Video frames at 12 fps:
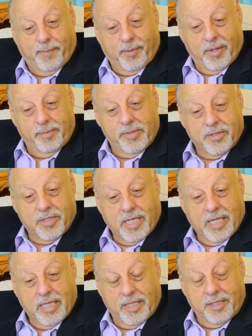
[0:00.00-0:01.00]
play
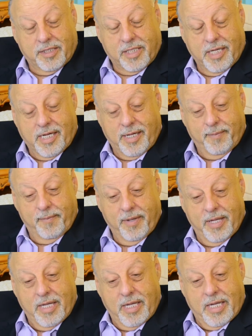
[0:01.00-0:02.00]
music at lunchtime
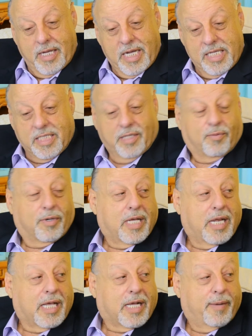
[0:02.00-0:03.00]
he says, Well,
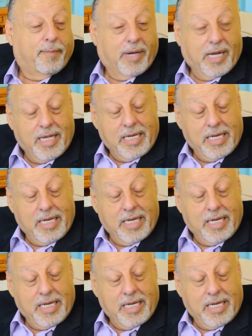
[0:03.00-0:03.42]
can I come by?